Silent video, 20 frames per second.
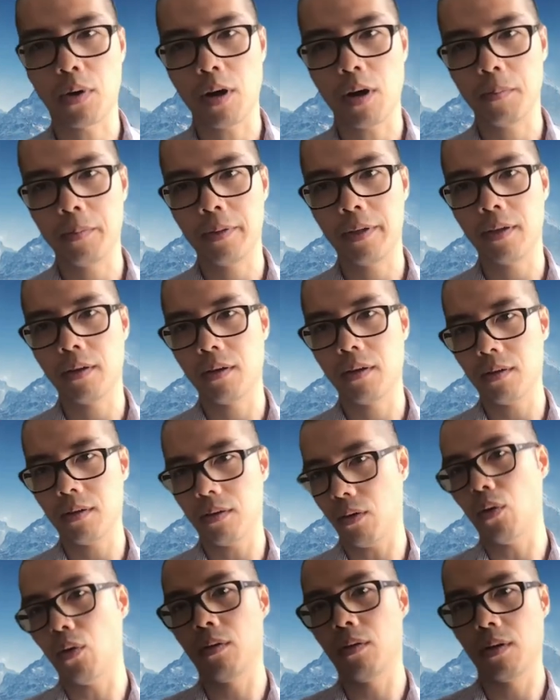probably
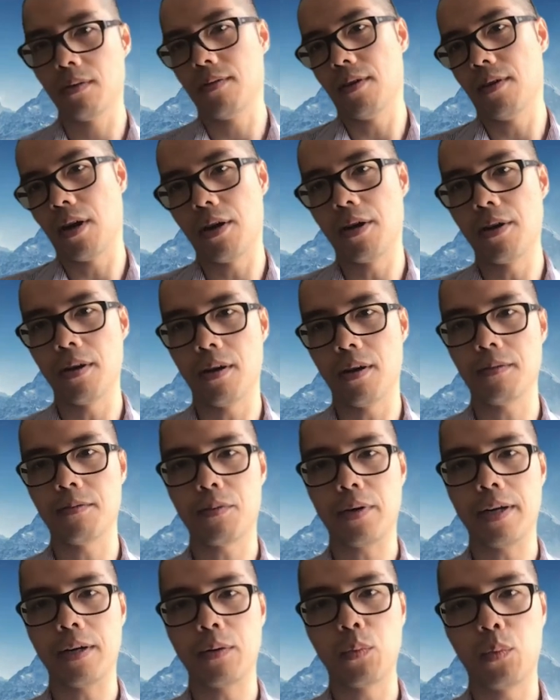all heard
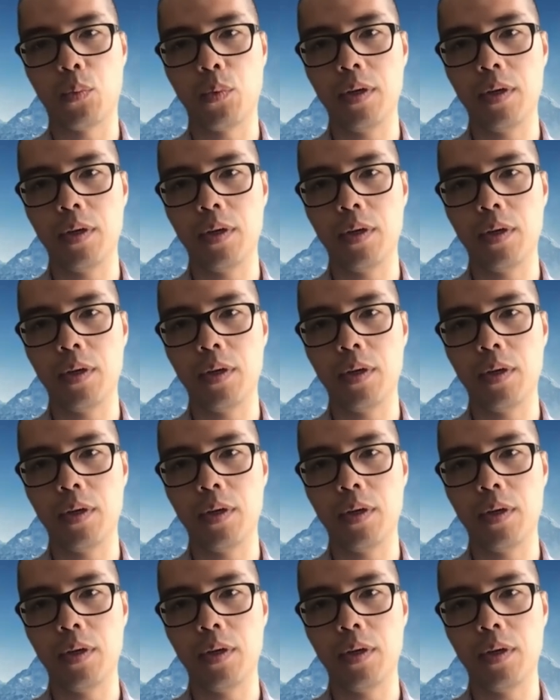of, right?